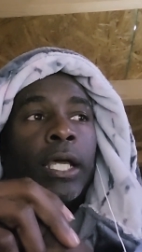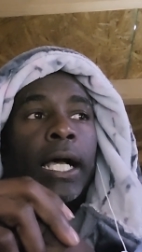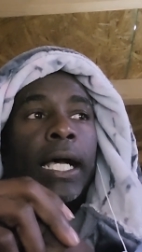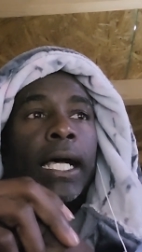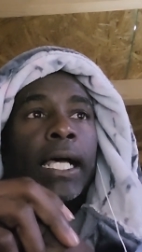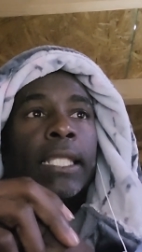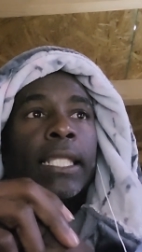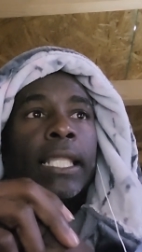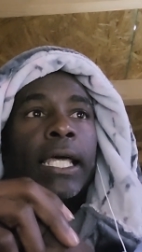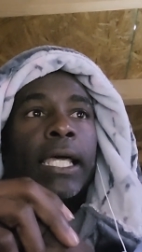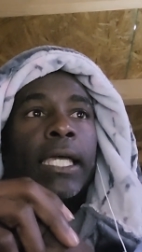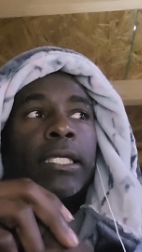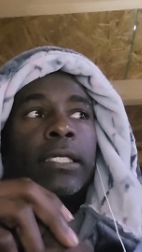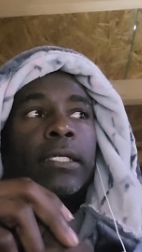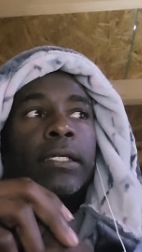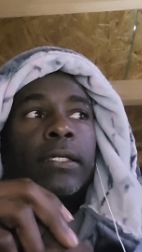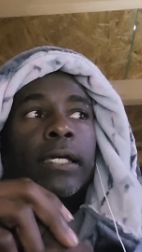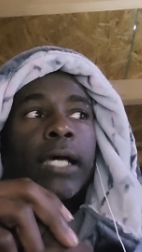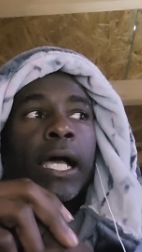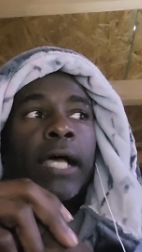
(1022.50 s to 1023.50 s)

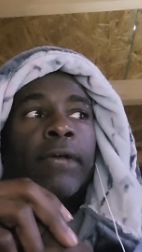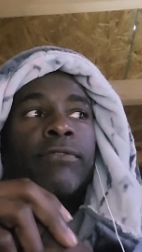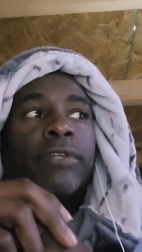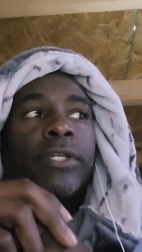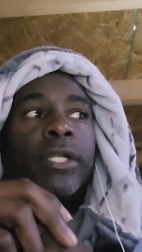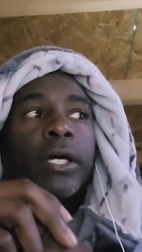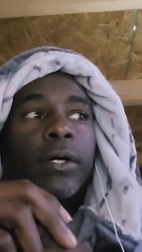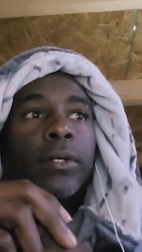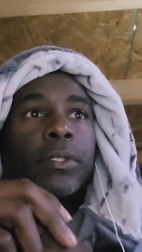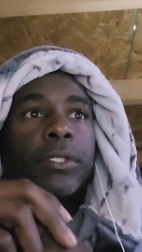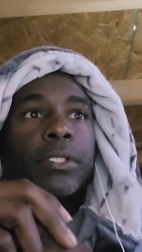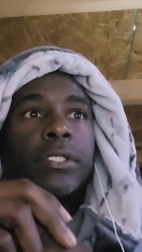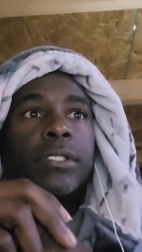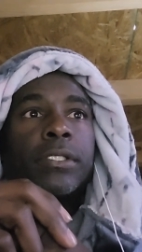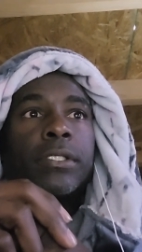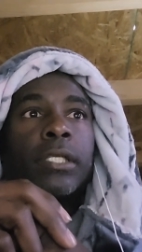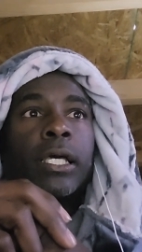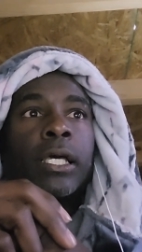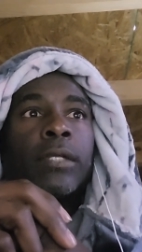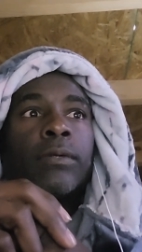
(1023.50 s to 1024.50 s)
I've
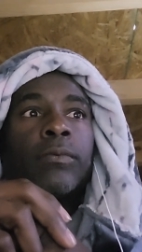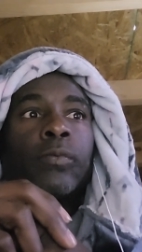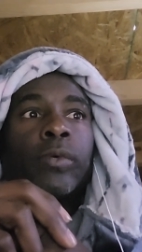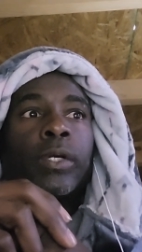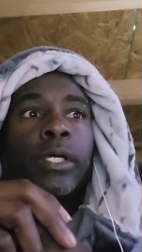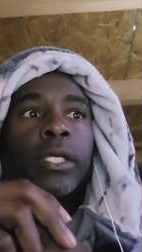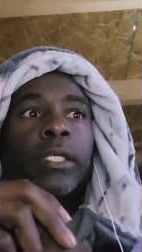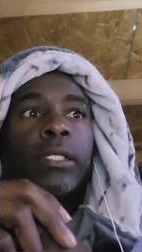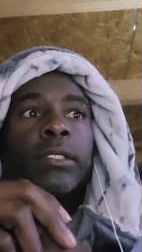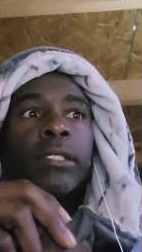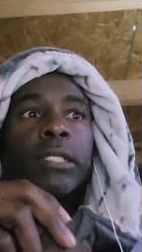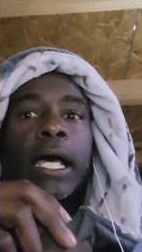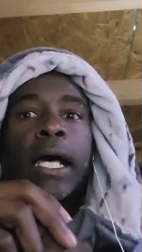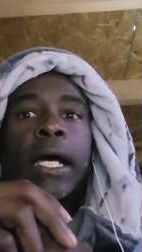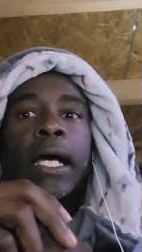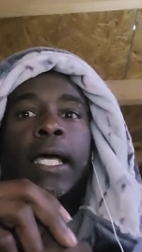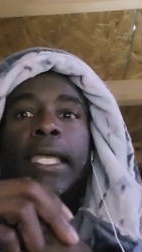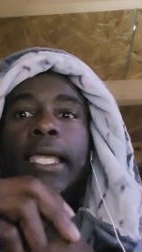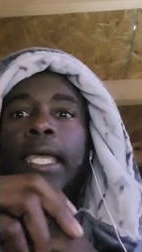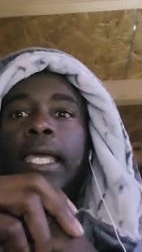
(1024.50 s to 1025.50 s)
noticed that when
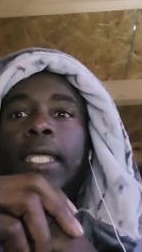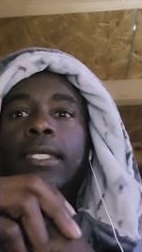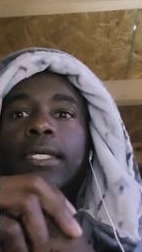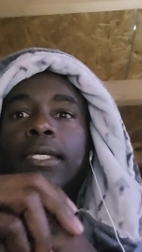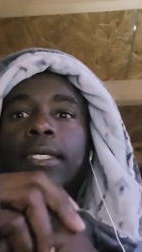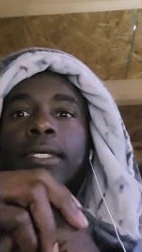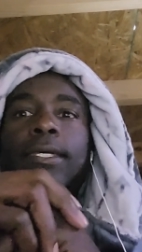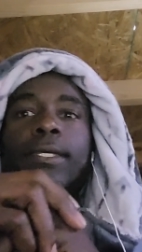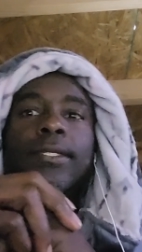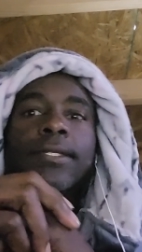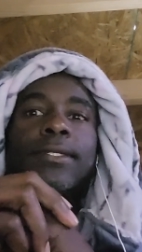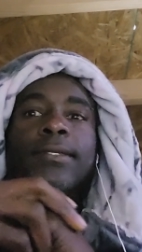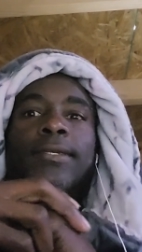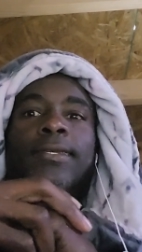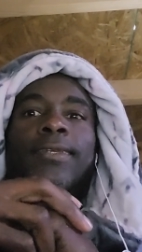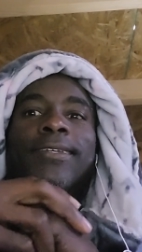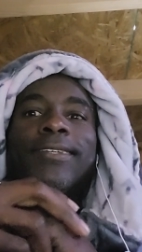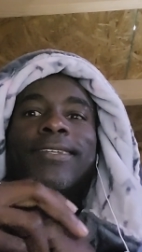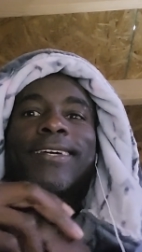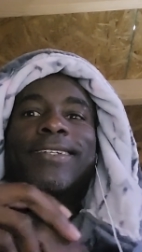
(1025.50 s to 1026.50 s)
I and the
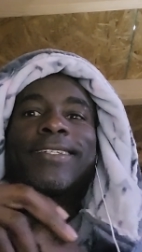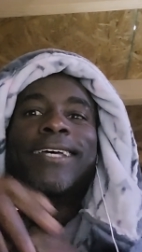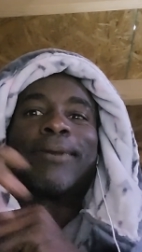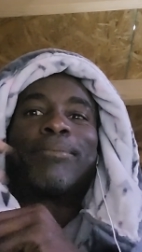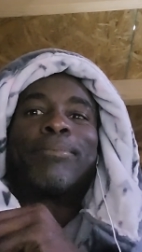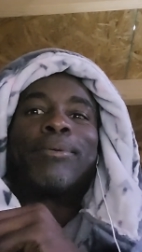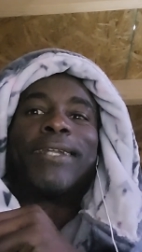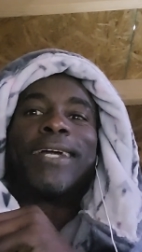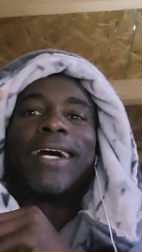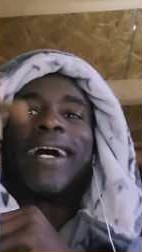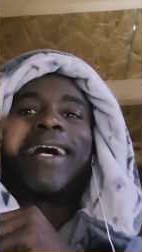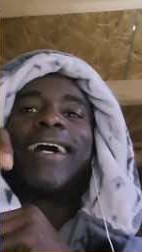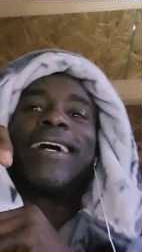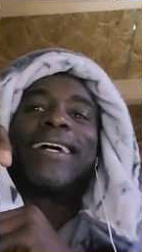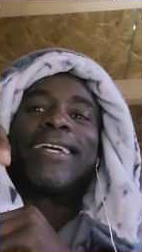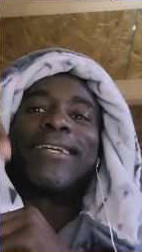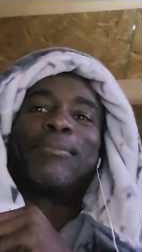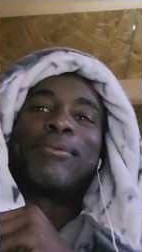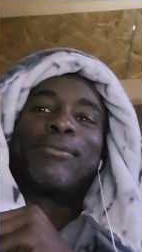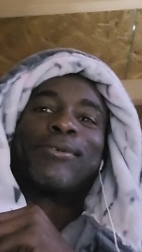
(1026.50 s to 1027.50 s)
kids, that's how I put
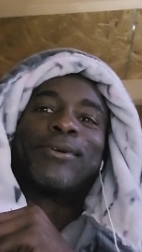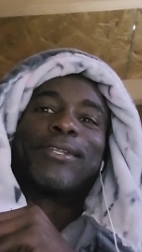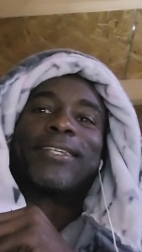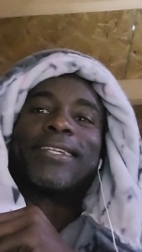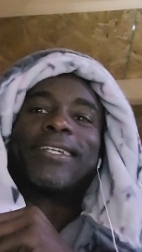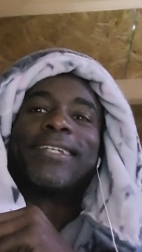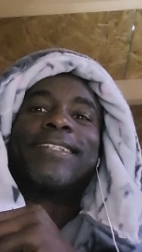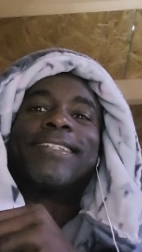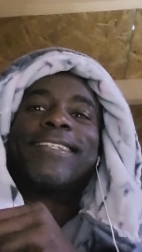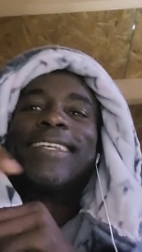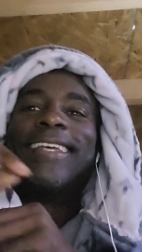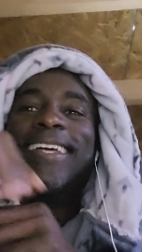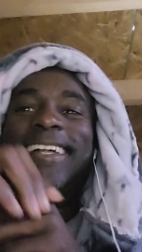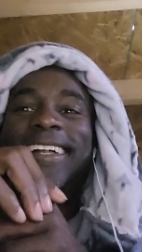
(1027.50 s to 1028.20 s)
I before the kids.